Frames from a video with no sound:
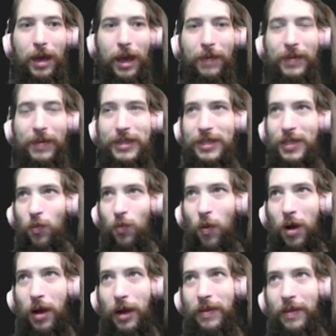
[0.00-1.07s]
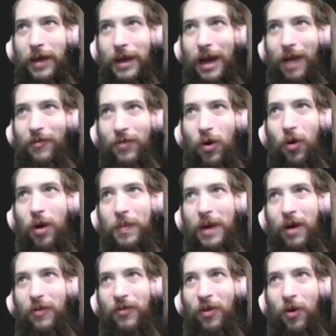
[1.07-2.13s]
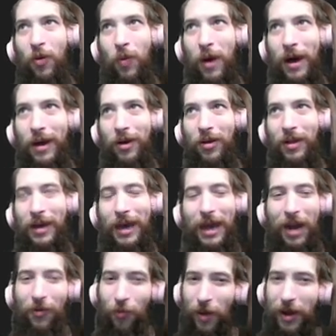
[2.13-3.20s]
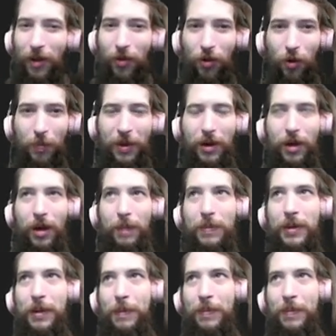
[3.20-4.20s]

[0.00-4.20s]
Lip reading: And this is one that I've known about for a while, and I've read a little bit up,